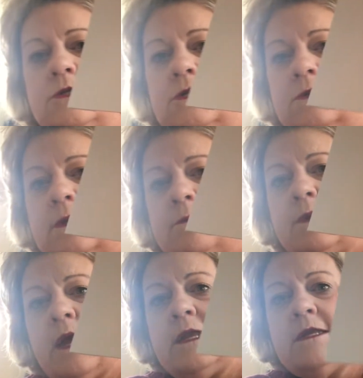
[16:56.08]
do and
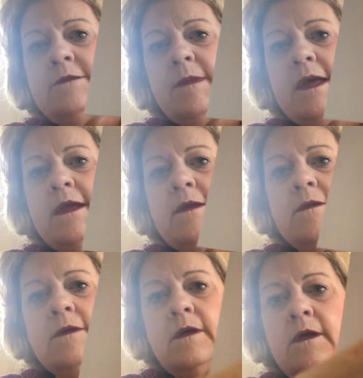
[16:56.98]
braided my
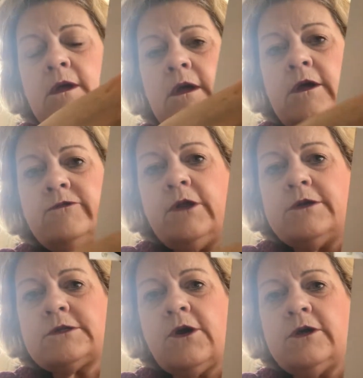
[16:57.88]

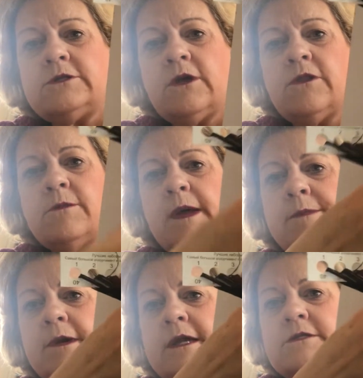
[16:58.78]
floss cards, although my
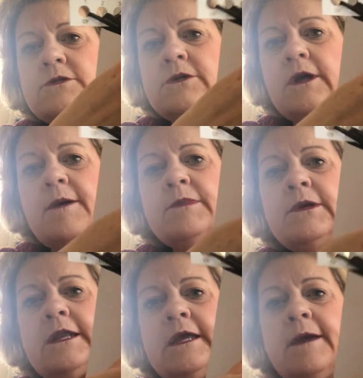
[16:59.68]
braids are not
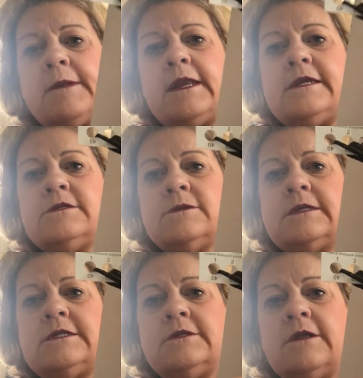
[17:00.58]
pretty. I may need to
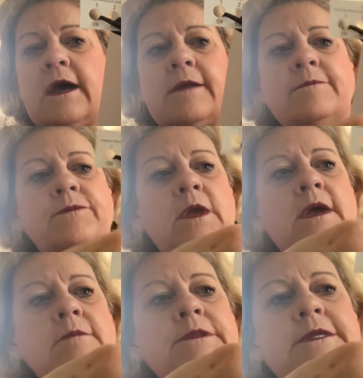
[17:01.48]
redo that.
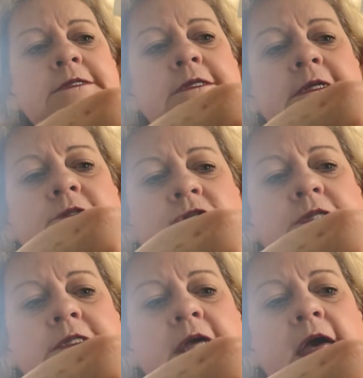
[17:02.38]
But this is
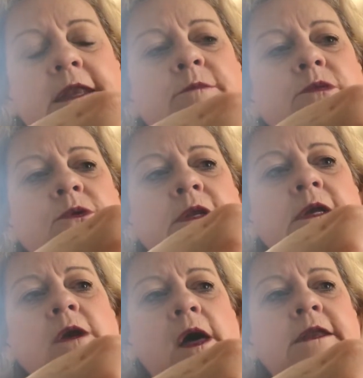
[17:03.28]
just an
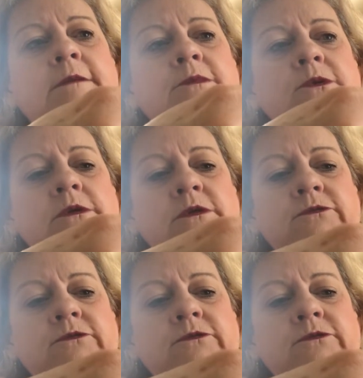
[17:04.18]
embroidery, cotton embroidery